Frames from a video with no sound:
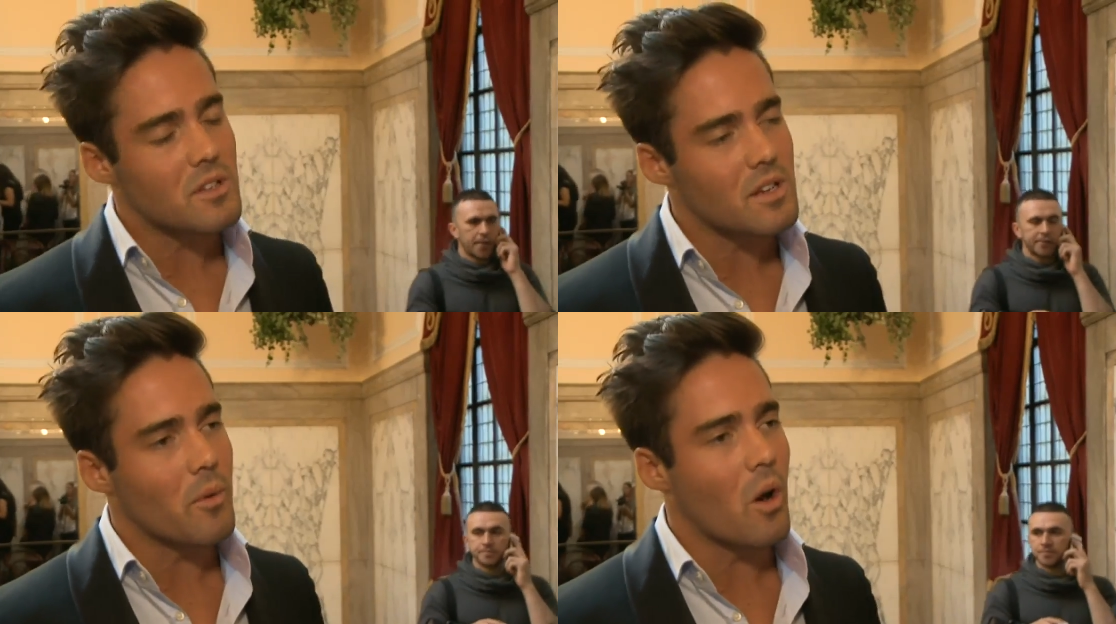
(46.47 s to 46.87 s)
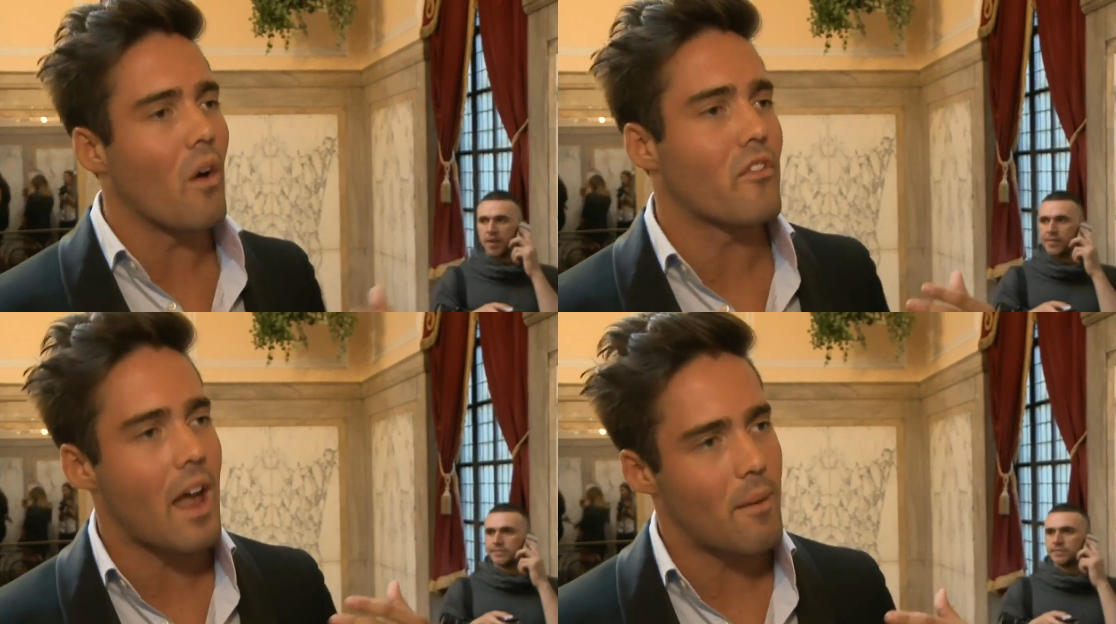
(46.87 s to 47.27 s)
Speaker 1: someone
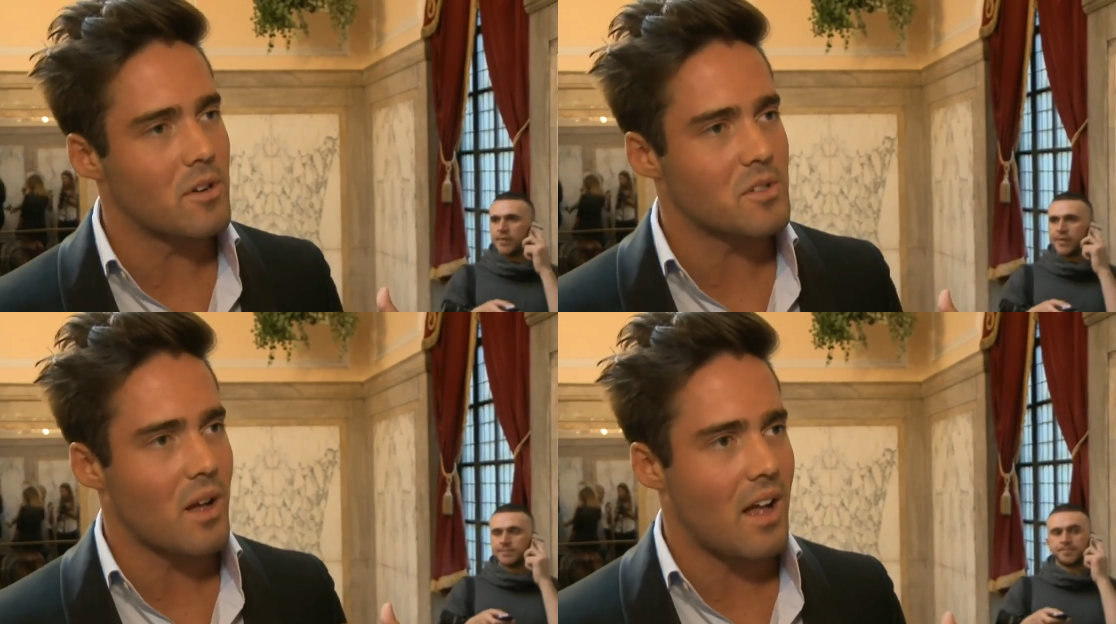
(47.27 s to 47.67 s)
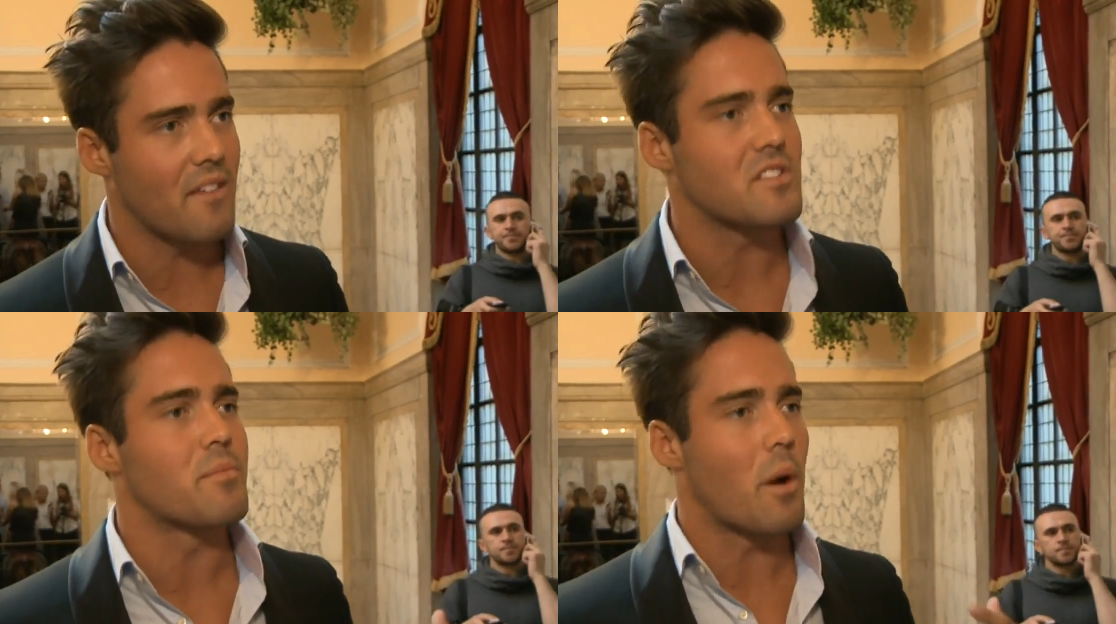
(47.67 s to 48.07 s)
off camera as well, have some